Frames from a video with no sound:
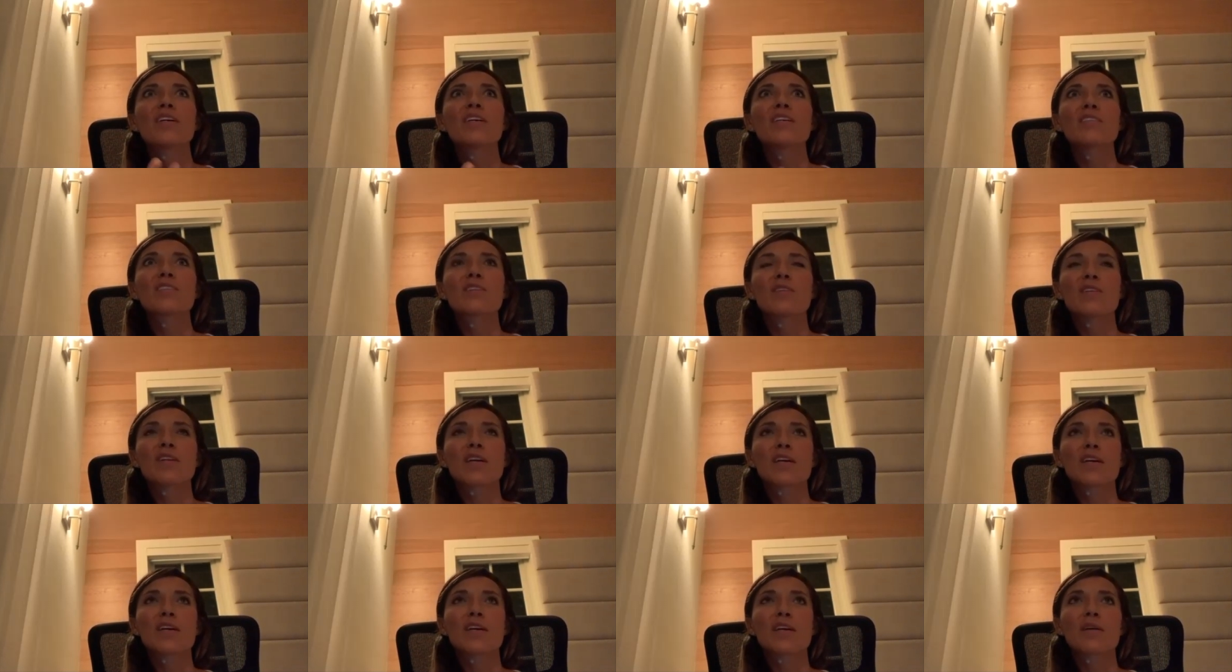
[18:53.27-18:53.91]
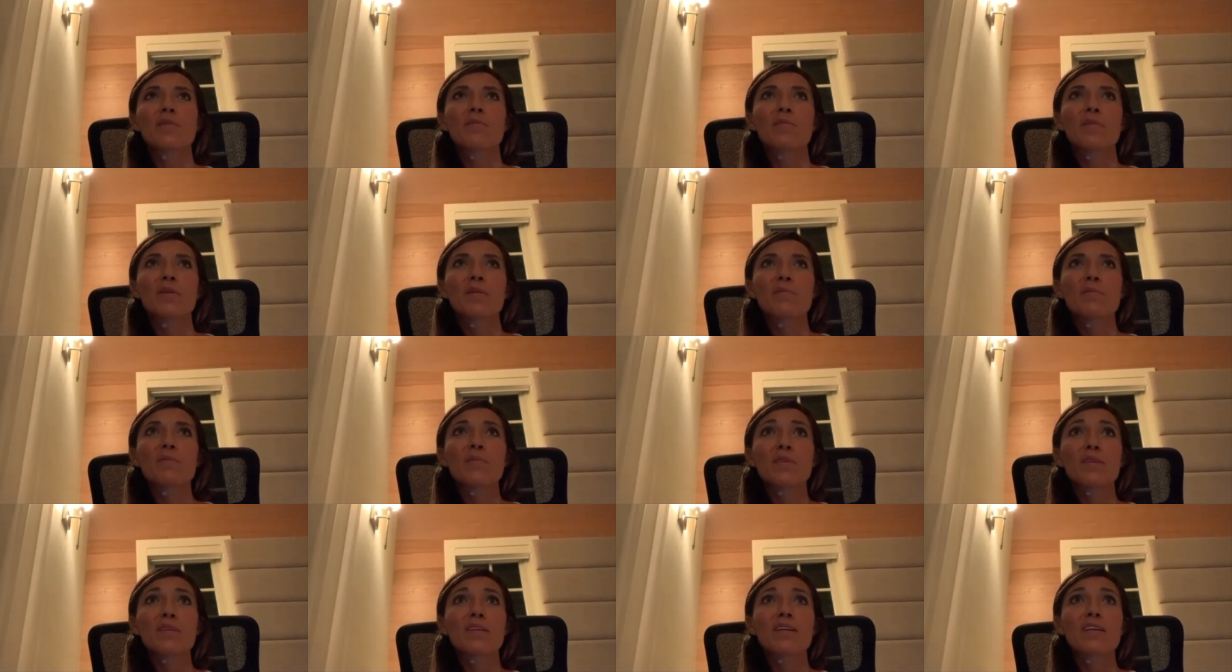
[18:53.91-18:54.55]
it's gonna help them
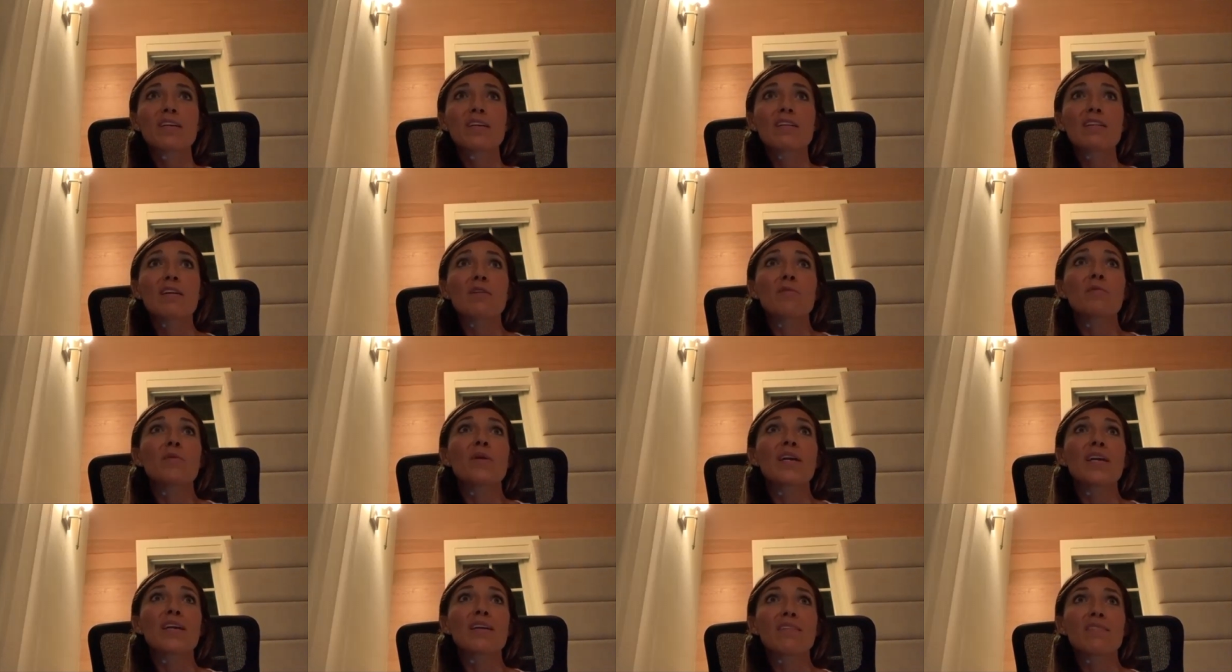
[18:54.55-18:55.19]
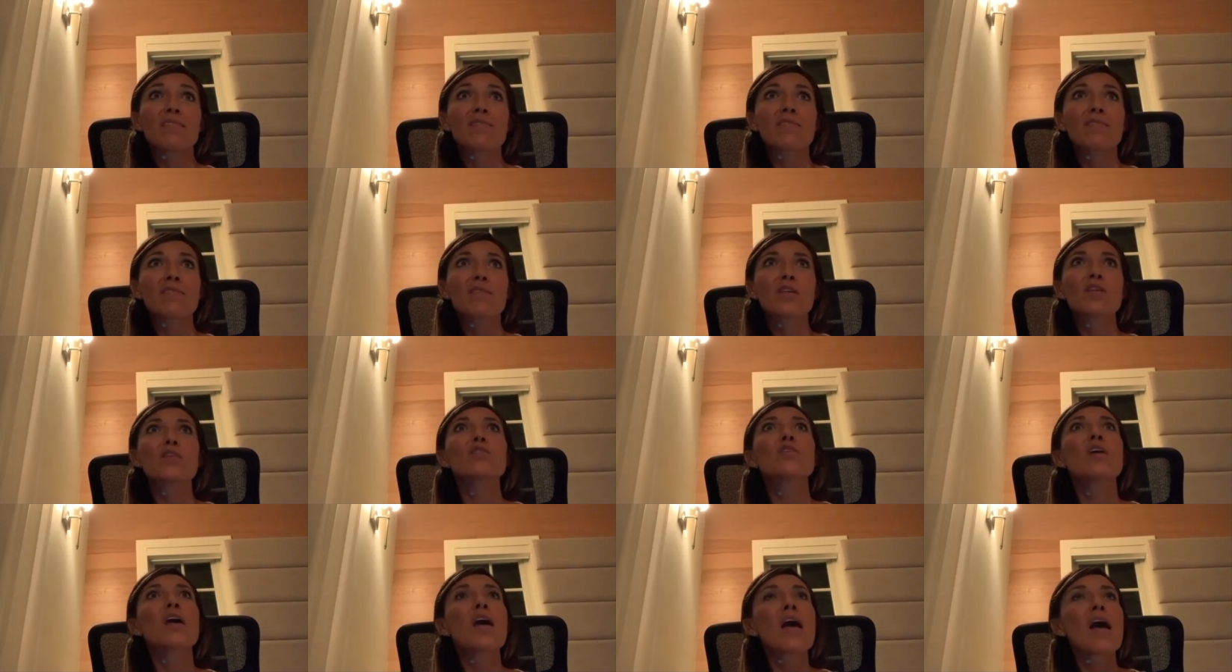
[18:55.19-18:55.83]
in a way
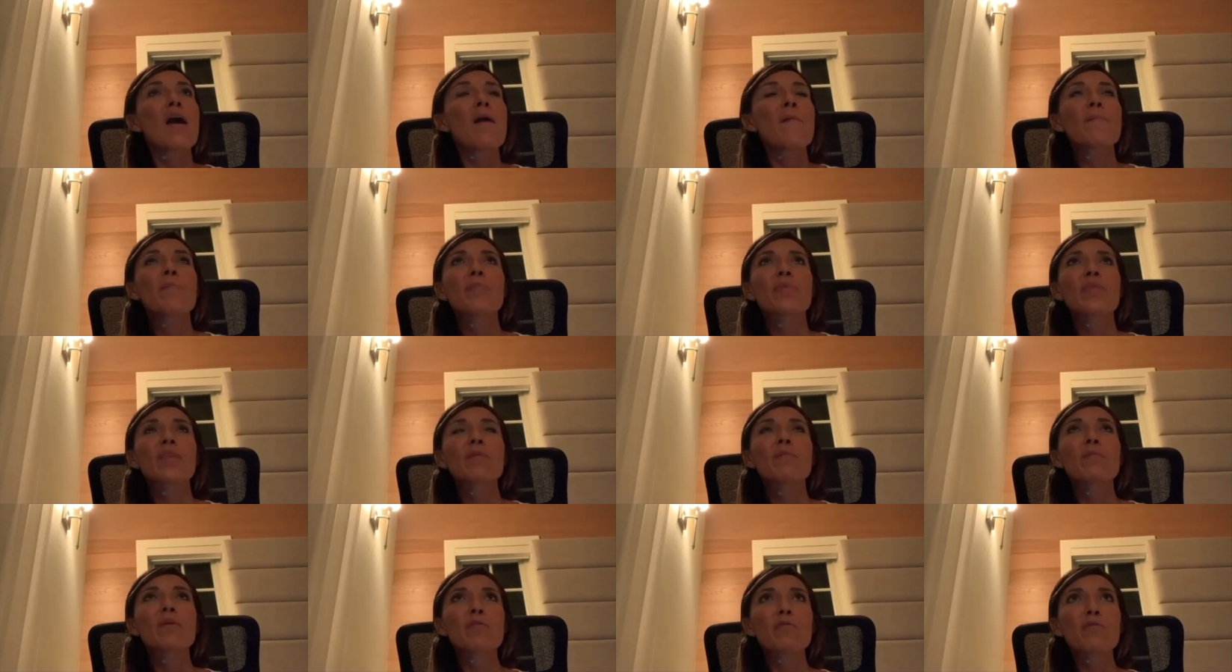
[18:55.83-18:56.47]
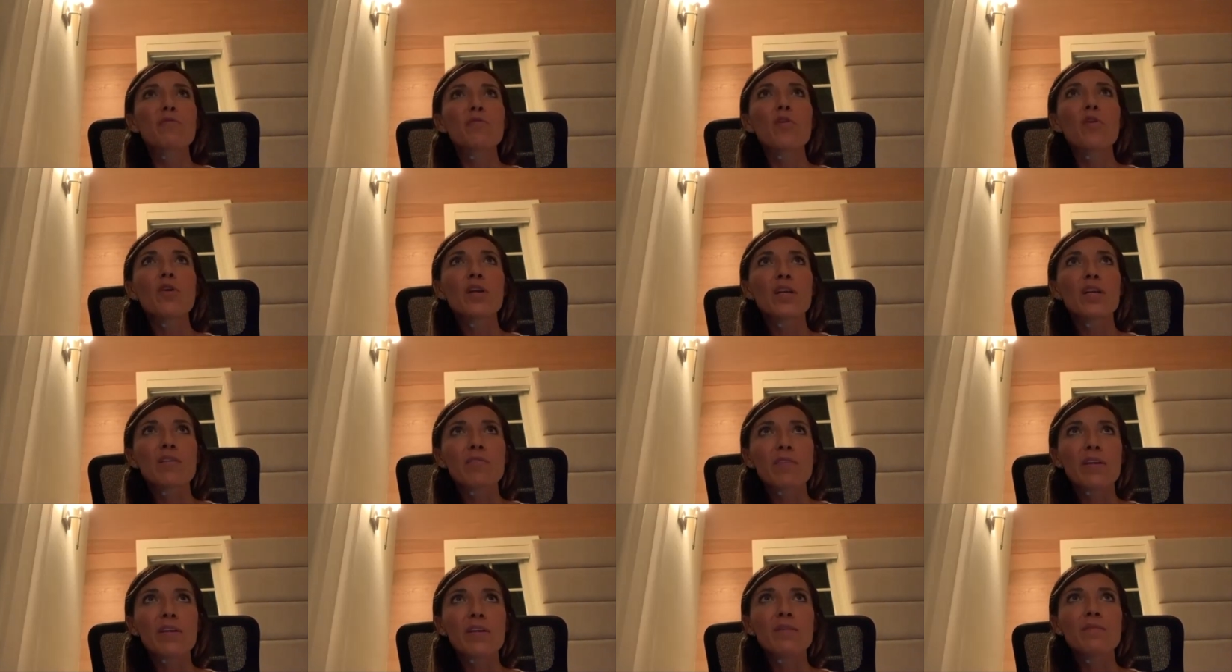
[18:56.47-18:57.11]
because before
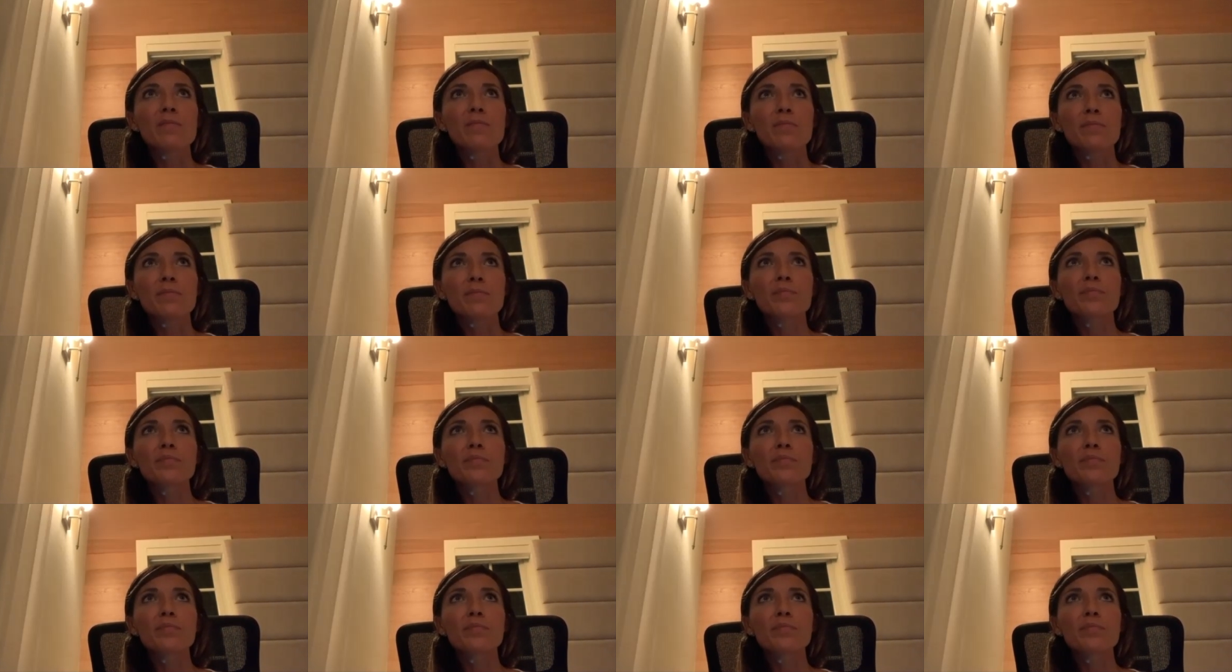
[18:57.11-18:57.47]
even